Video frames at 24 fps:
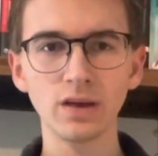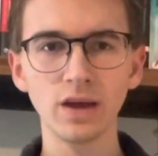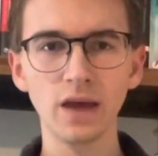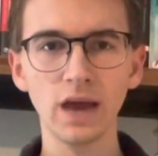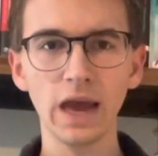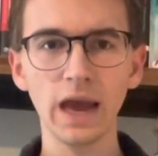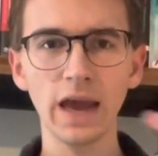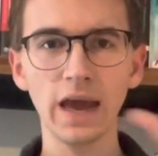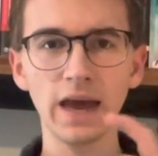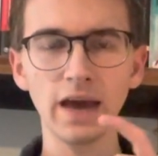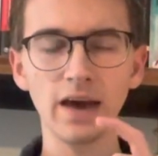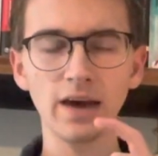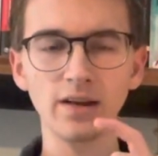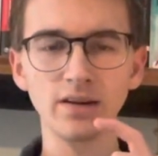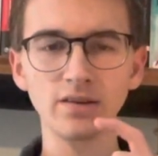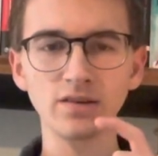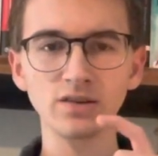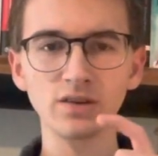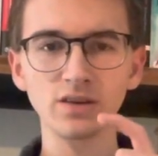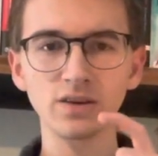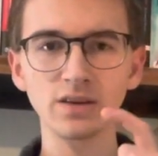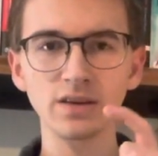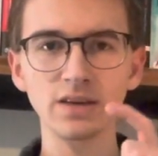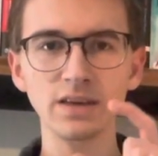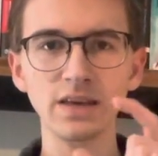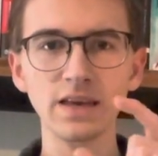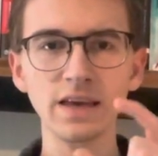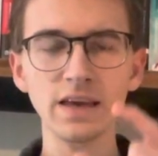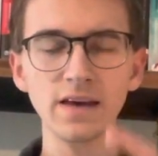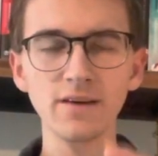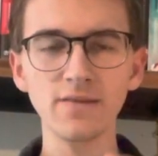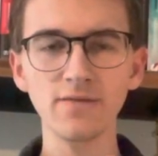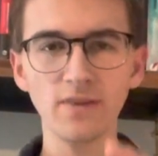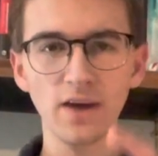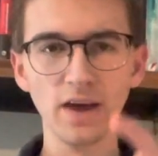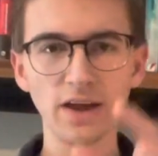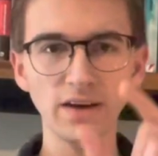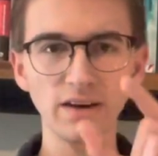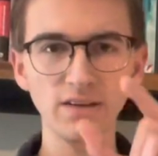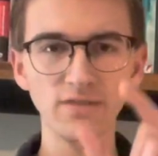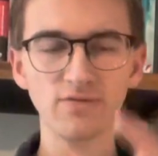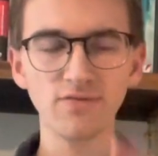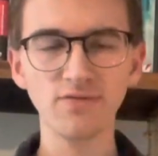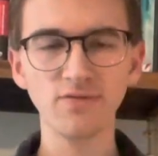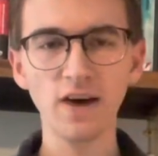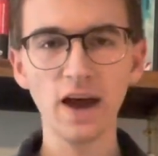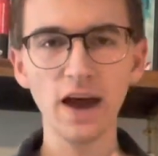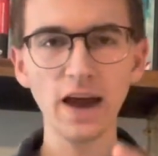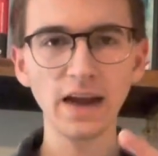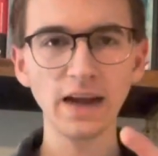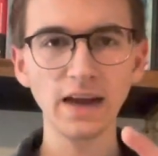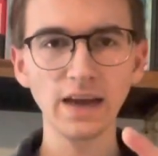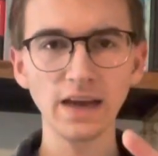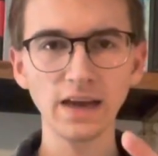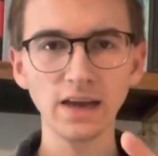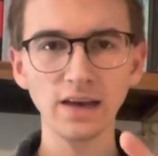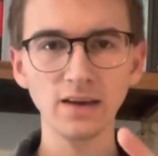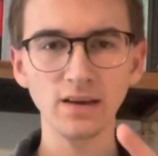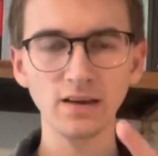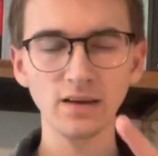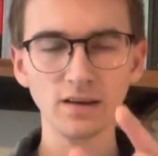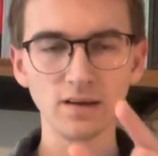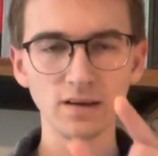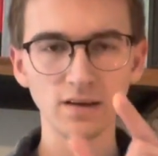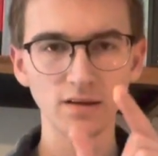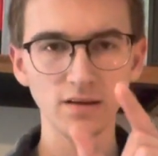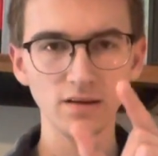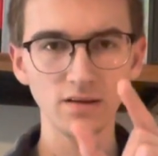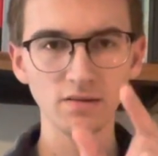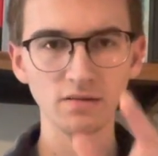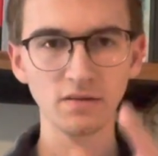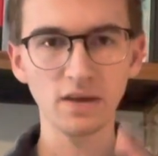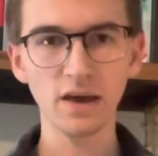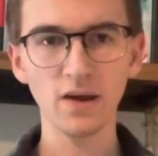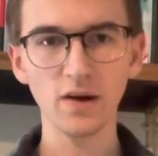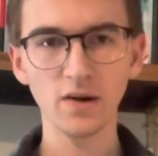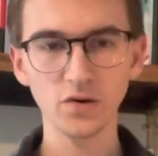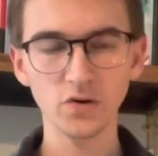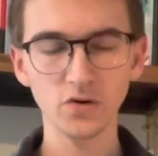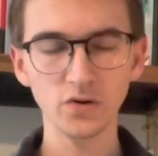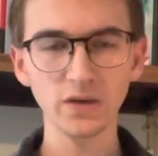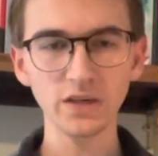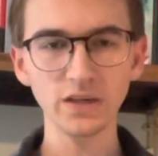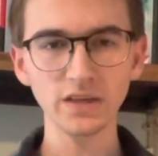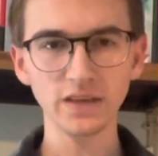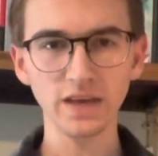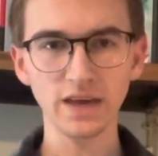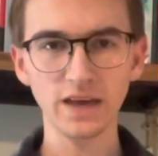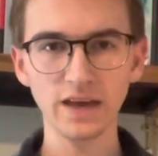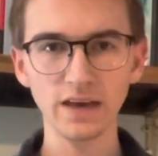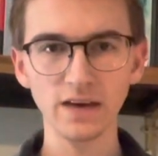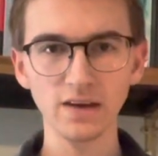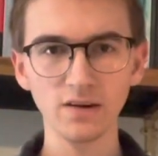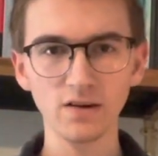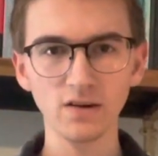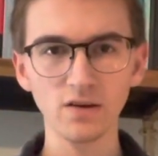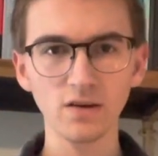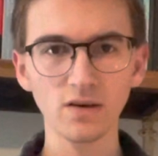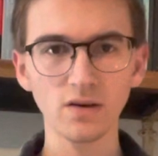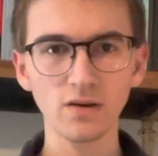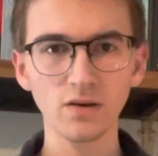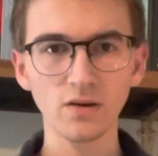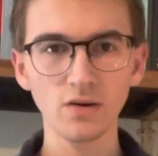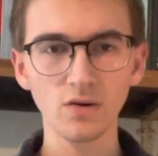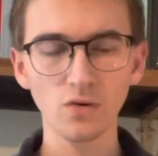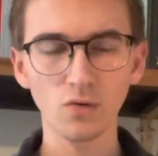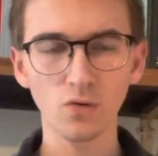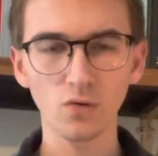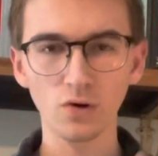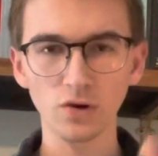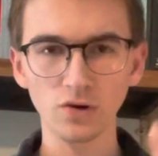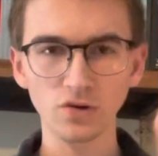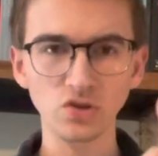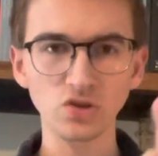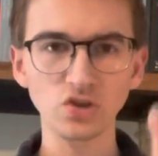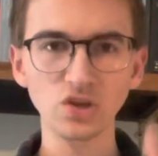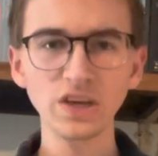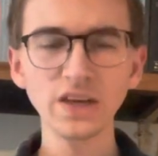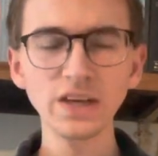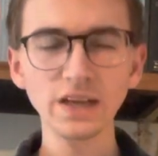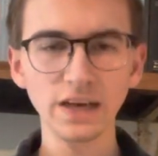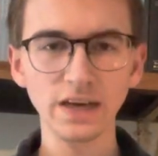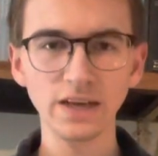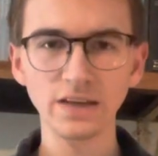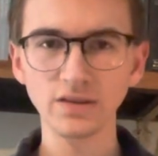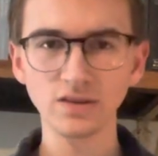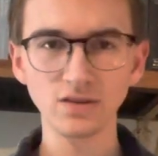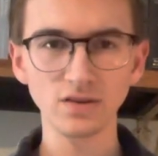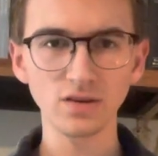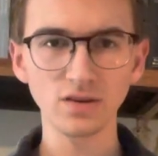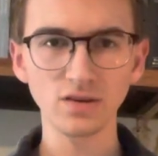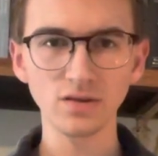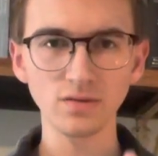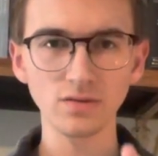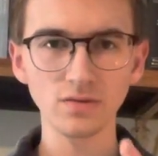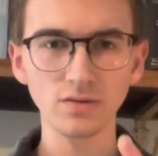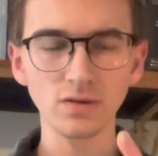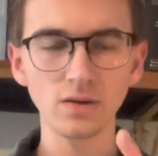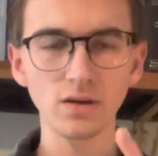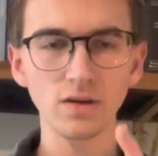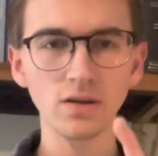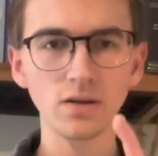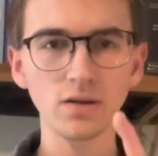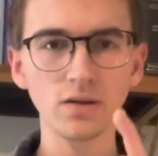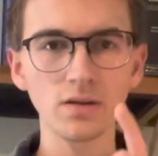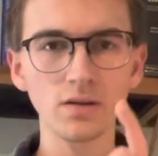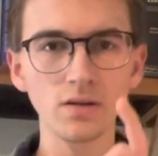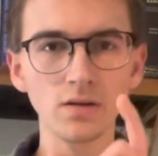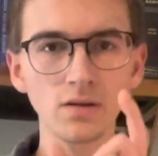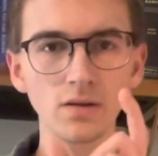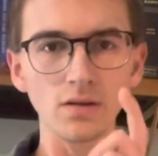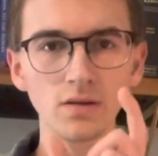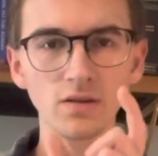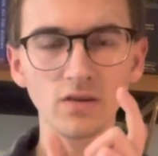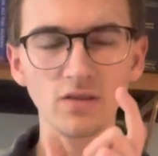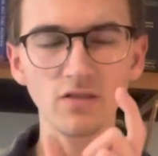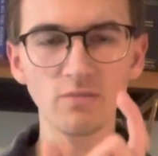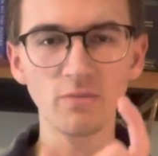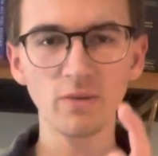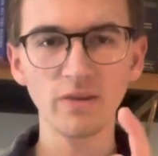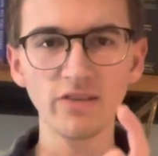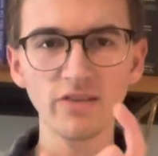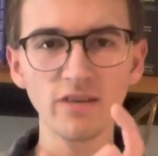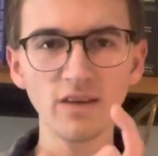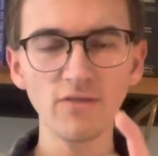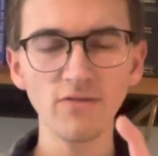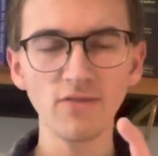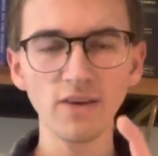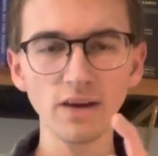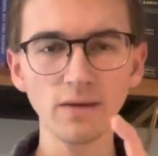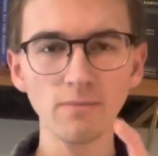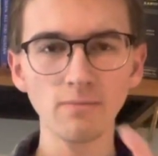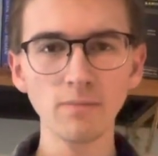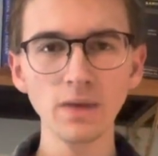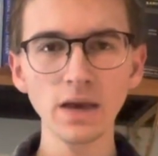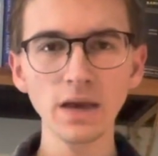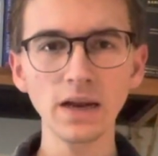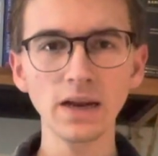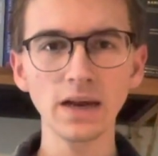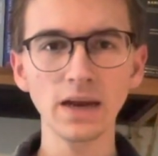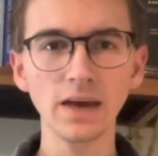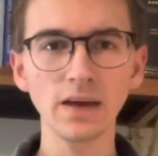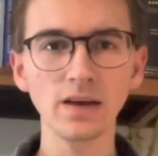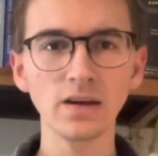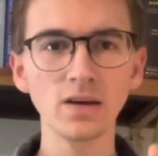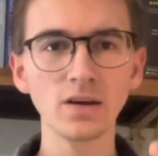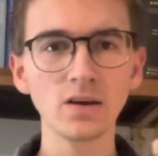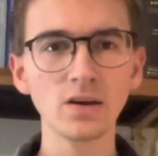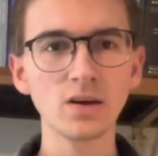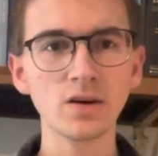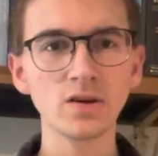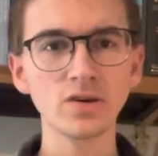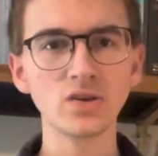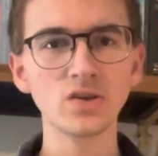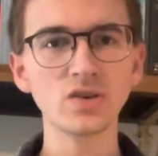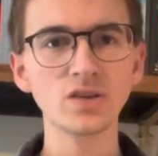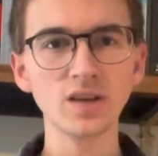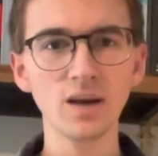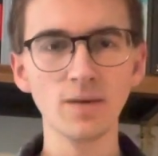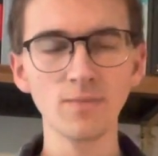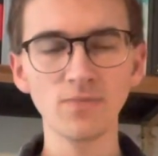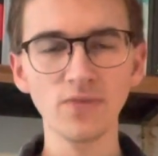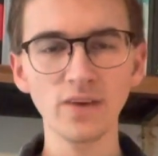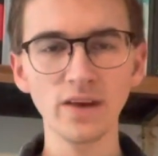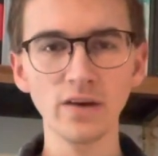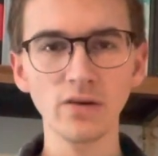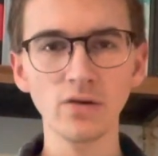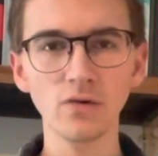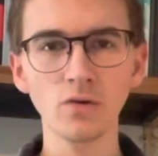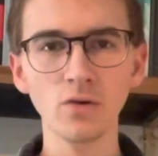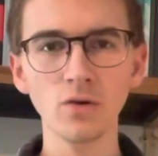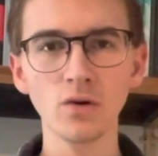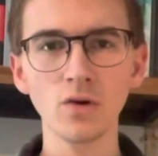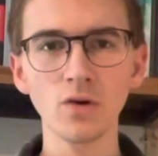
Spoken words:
and give a defining characteristic or genus or specific meaning to something